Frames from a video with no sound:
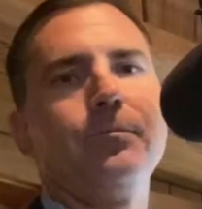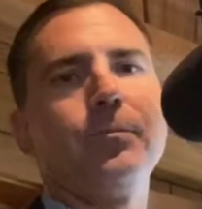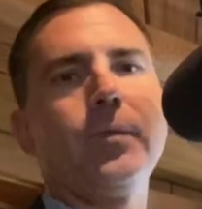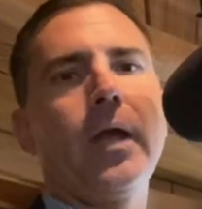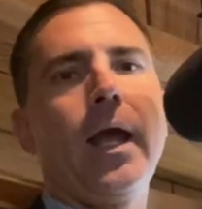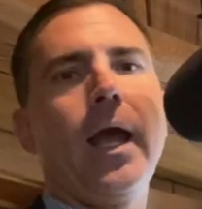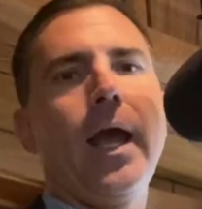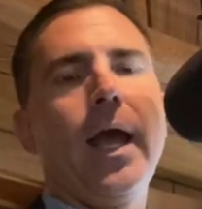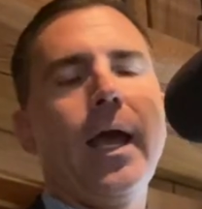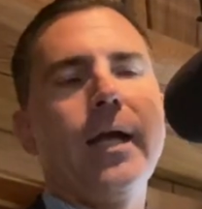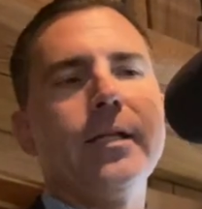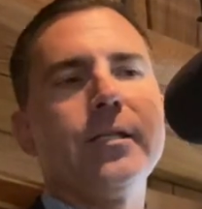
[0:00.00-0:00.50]

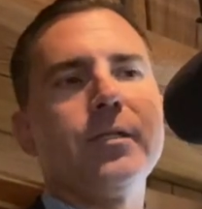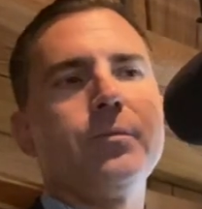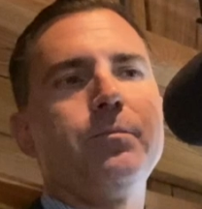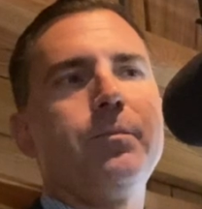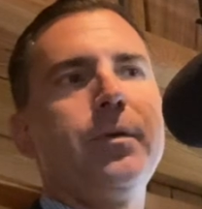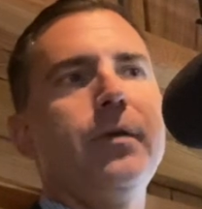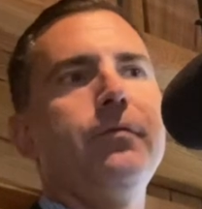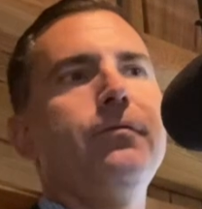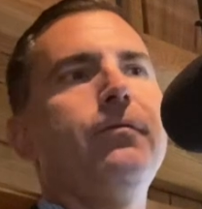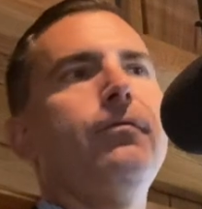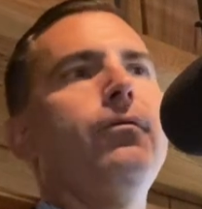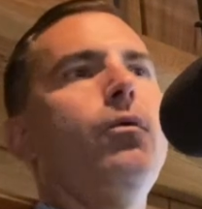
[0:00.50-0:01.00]
And
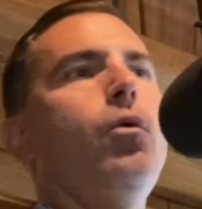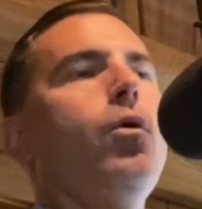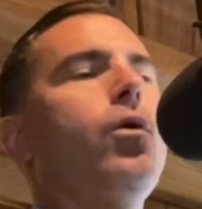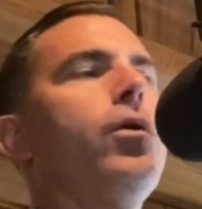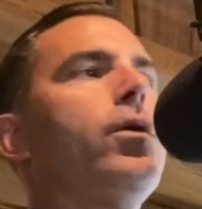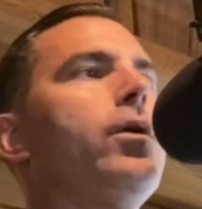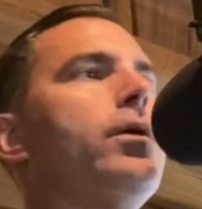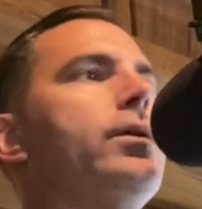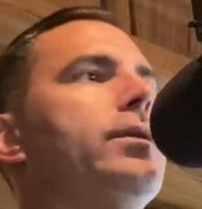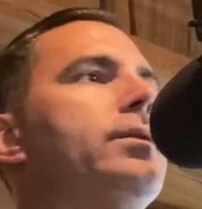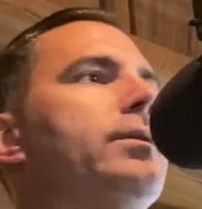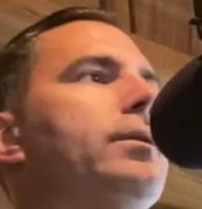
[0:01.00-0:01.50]

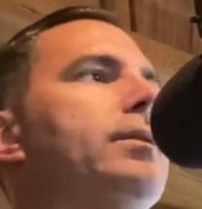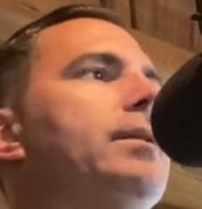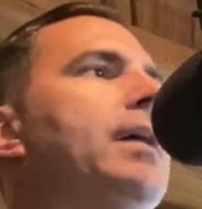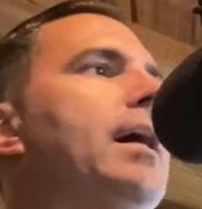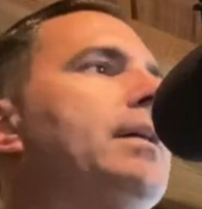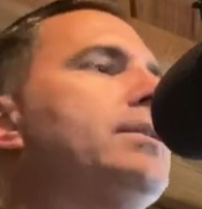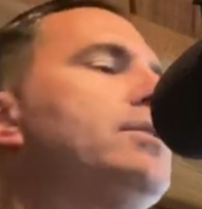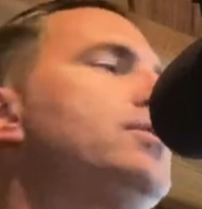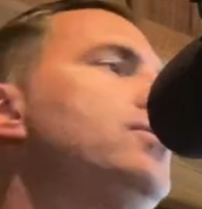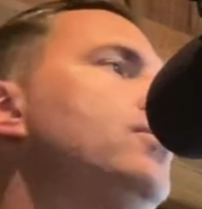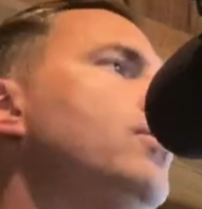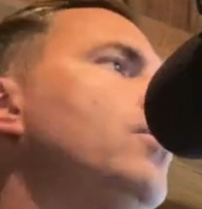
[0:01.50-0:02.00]
before
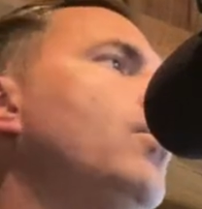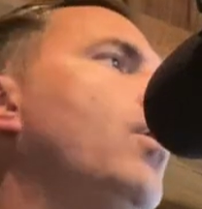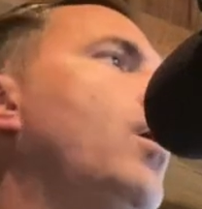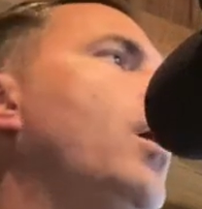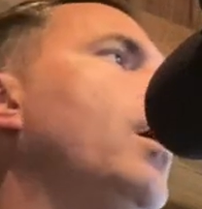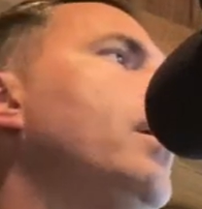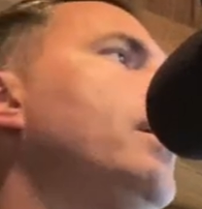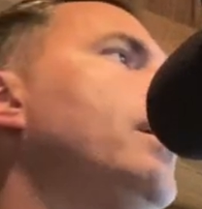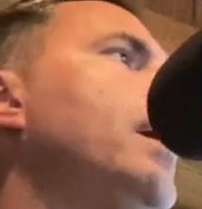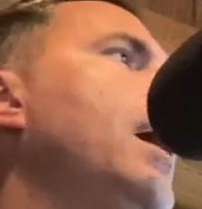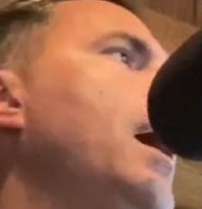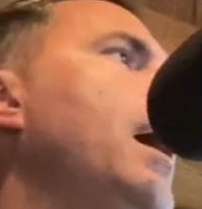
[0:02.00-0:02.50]
not too
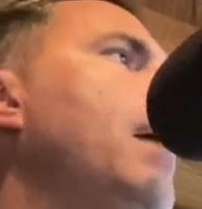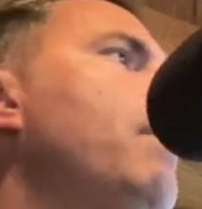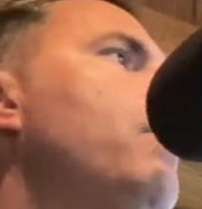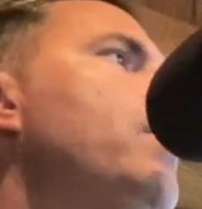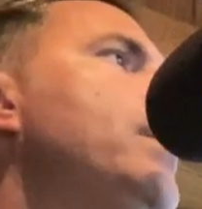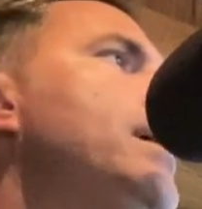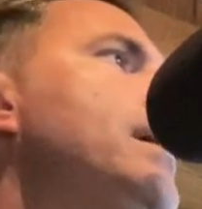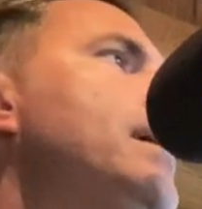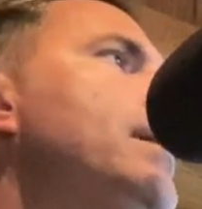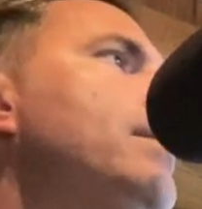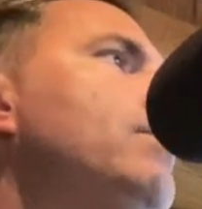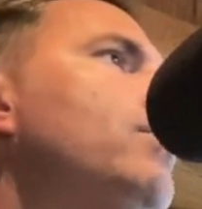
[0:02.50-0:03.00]
long, um,
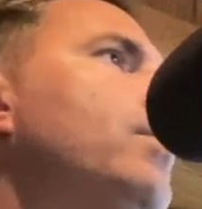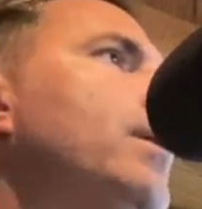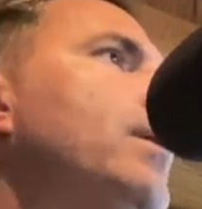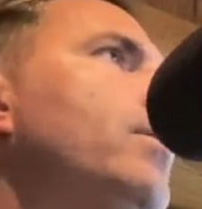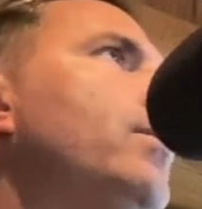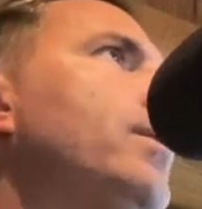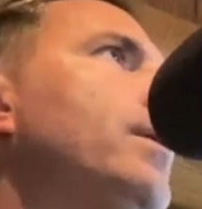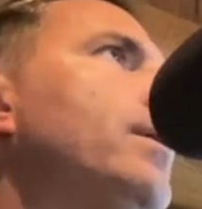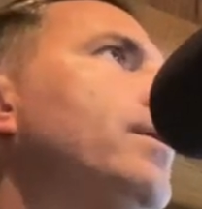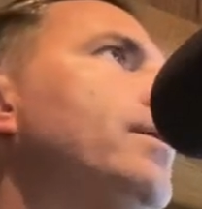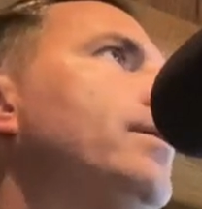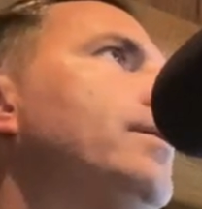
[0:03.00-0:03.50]
we, we
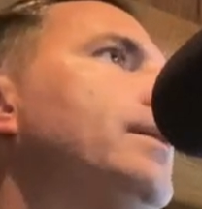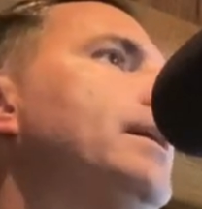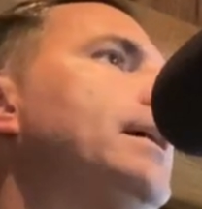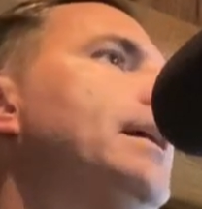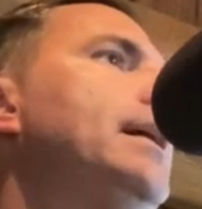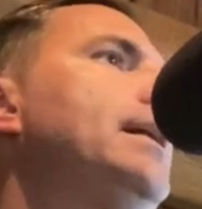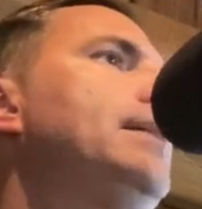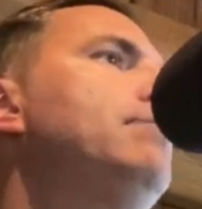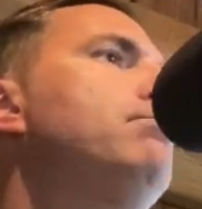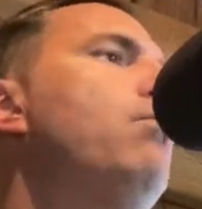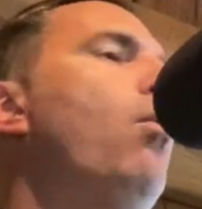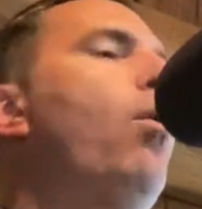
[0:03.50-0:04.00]
were
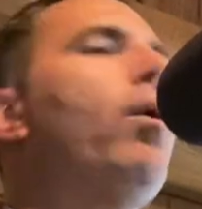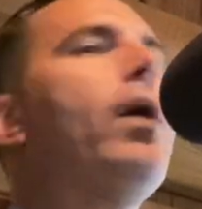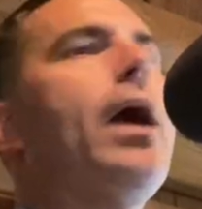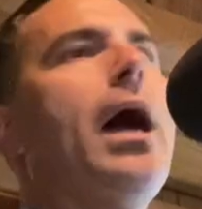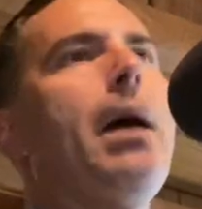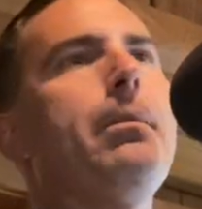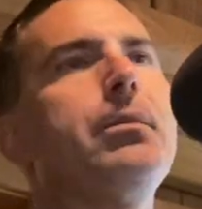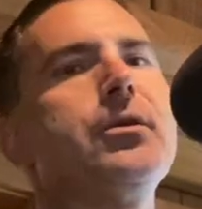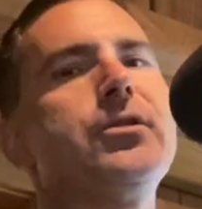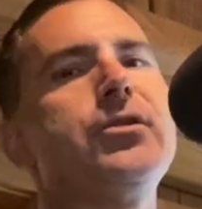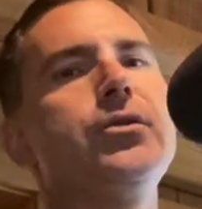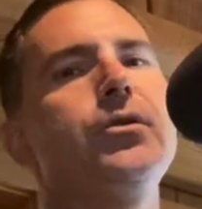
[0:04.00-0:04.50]
getting more
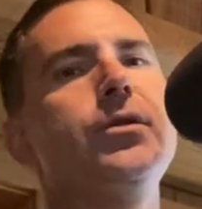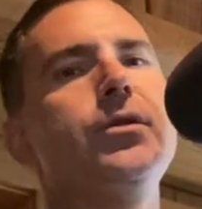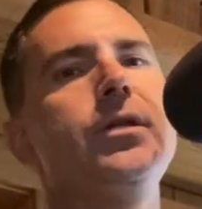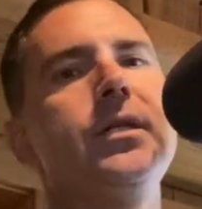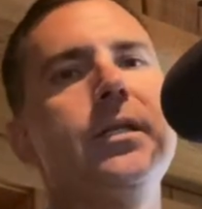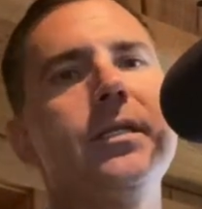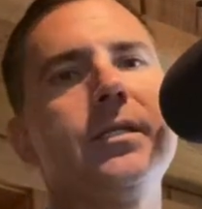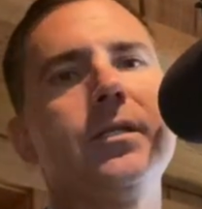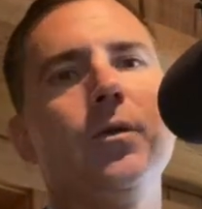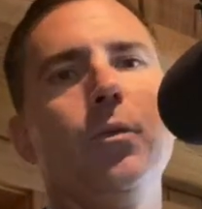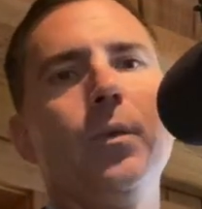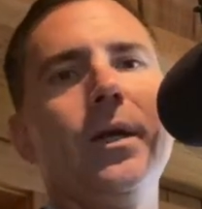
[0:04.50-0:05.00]

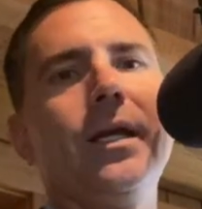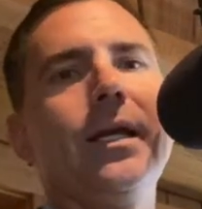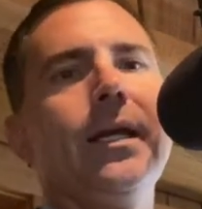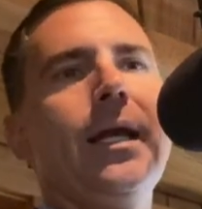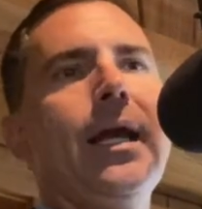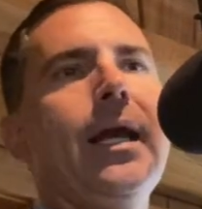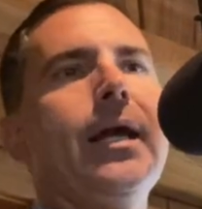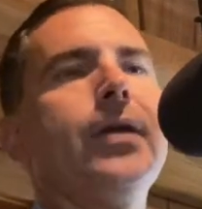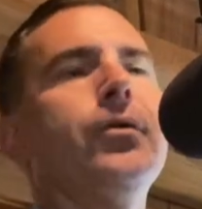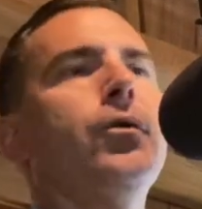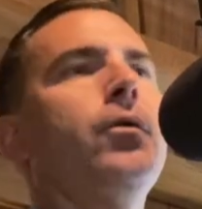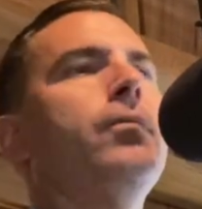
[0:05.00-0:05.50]
opportunities than we could
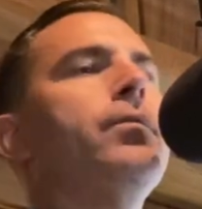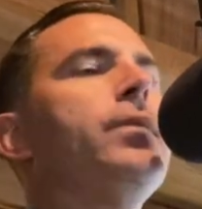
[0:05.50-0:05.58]
handle.